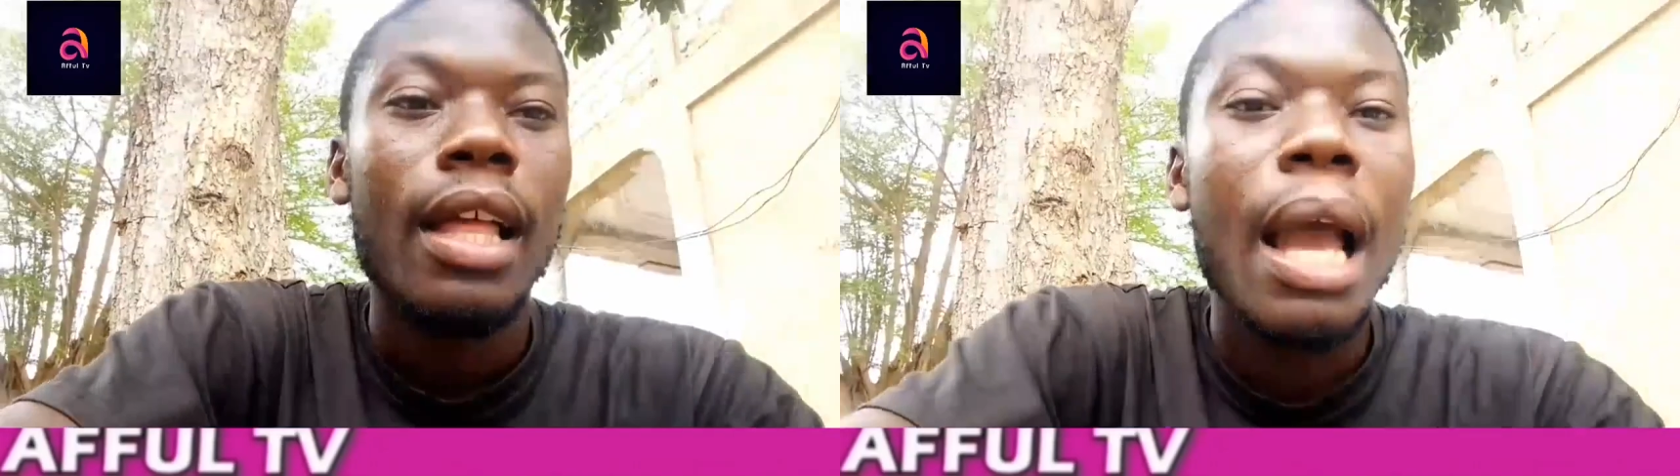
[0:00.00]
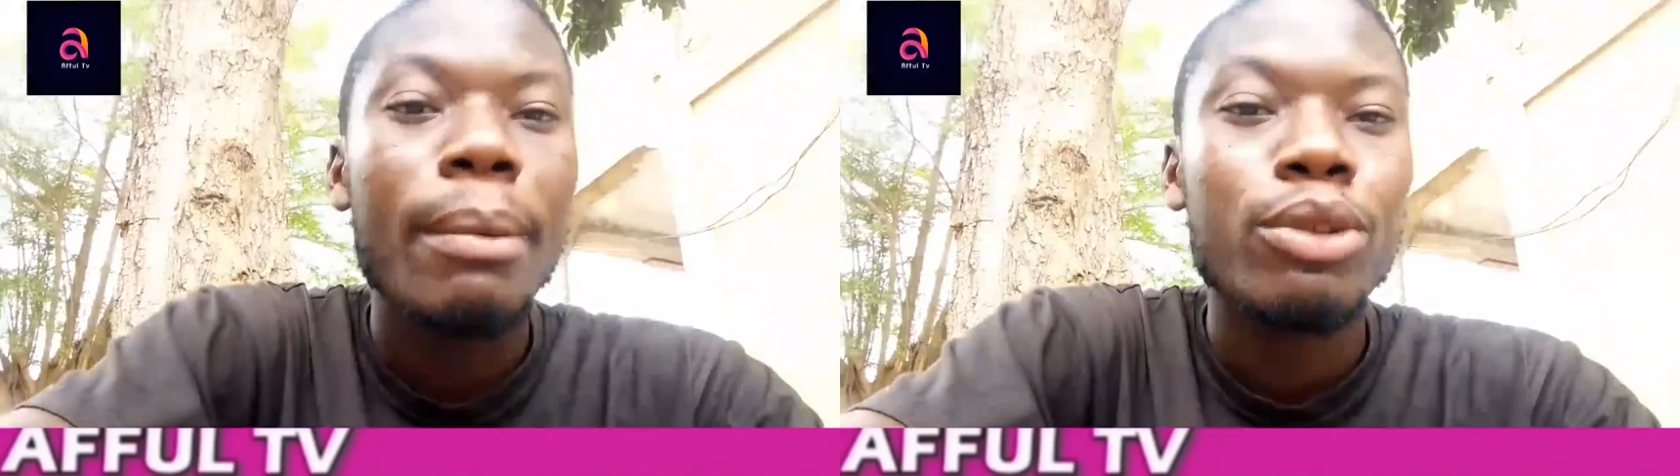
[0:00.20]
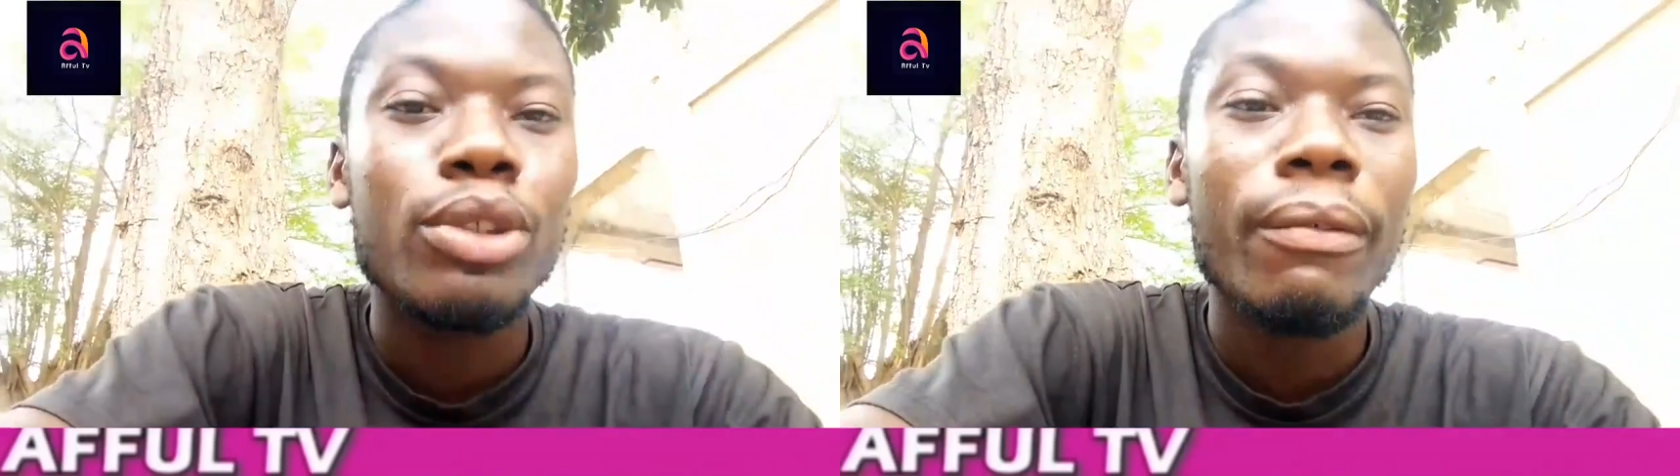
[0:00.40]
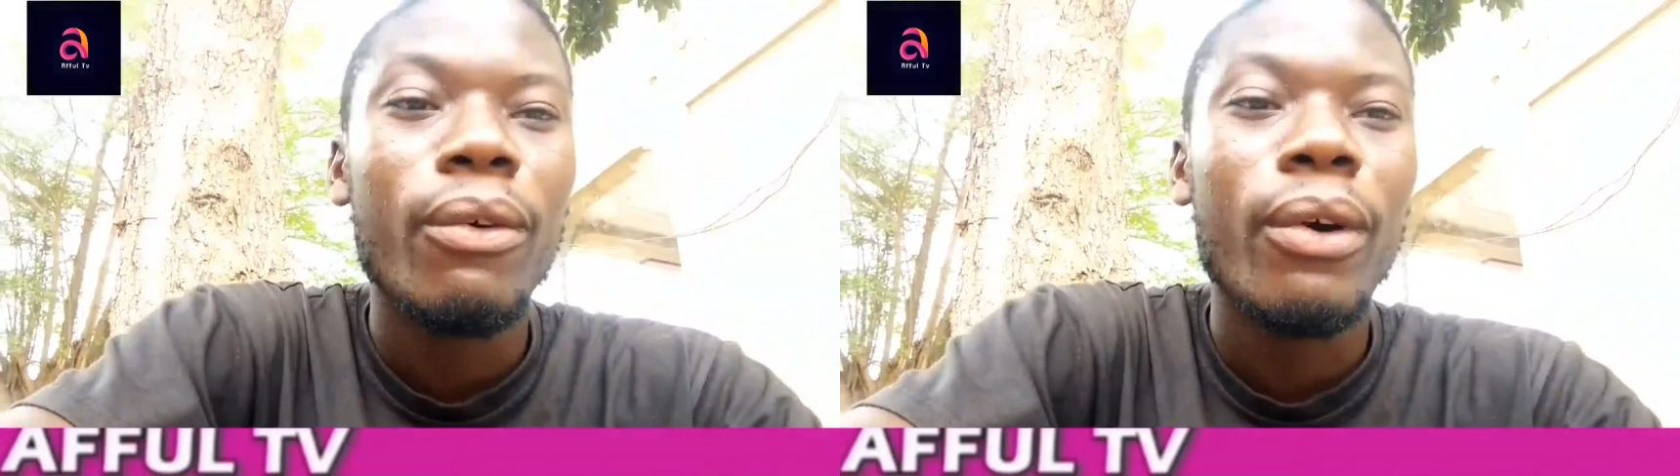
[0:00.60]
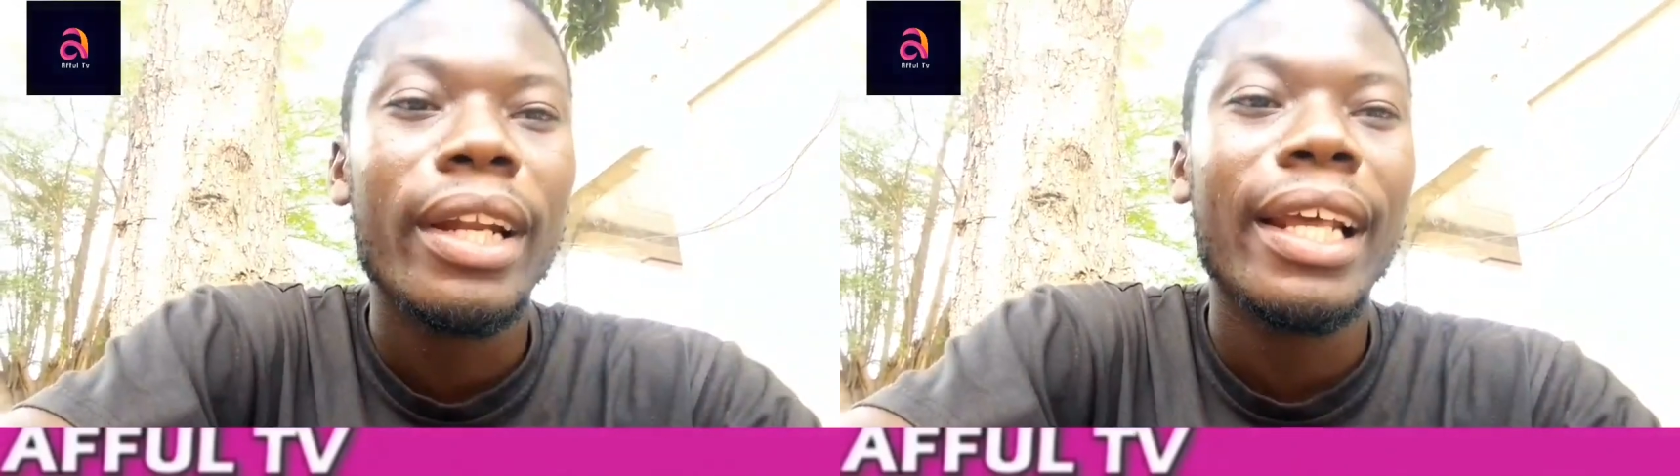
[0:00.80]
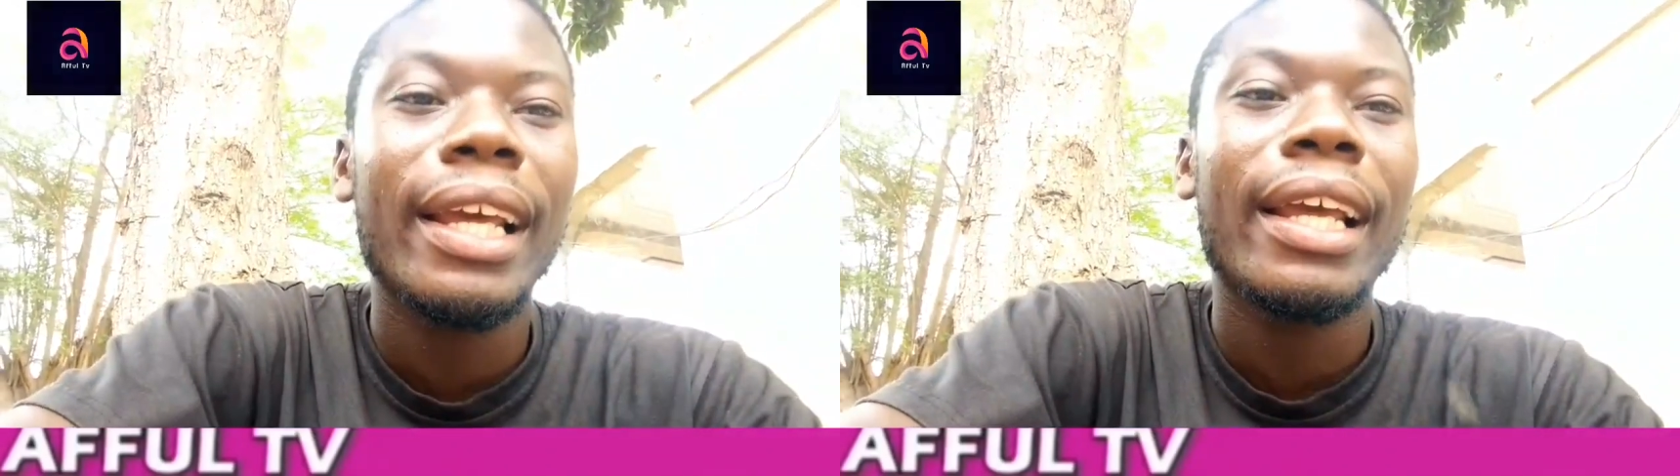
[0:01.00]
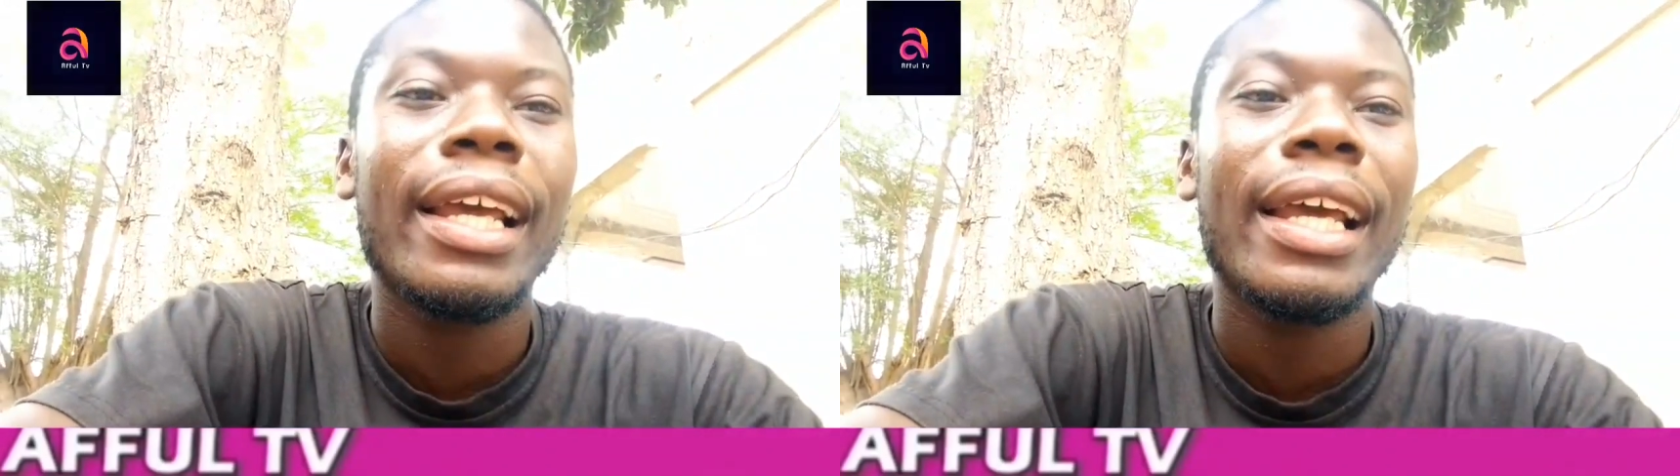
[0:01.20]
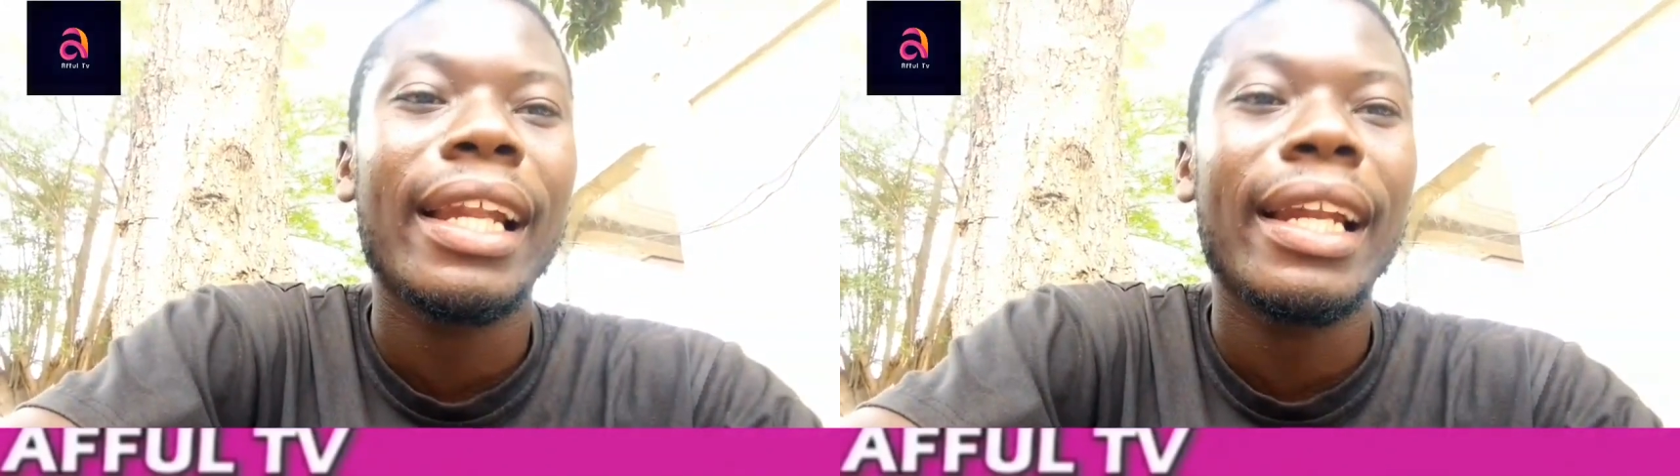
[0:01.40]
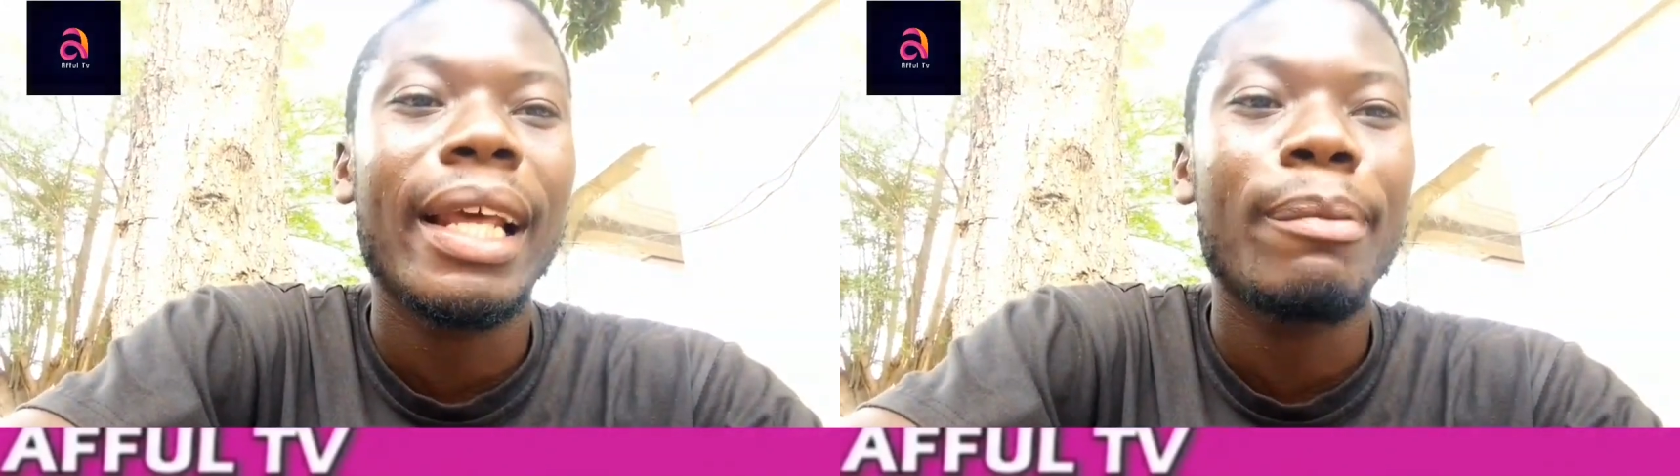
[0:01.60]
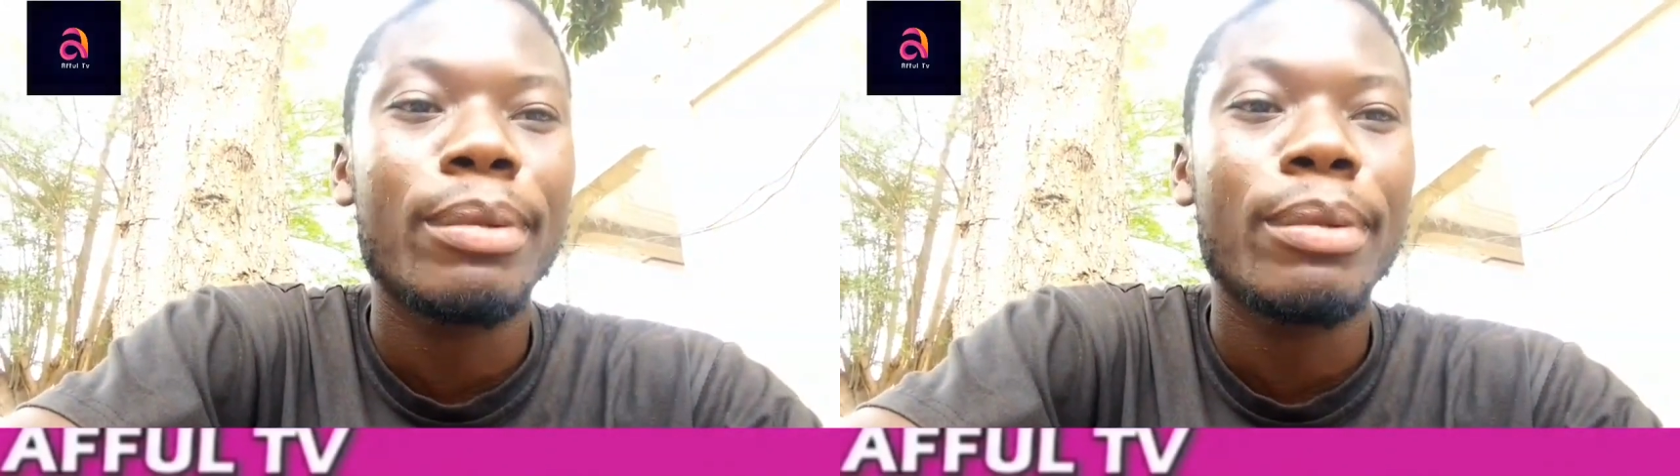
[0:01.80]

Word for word: For and the end and episode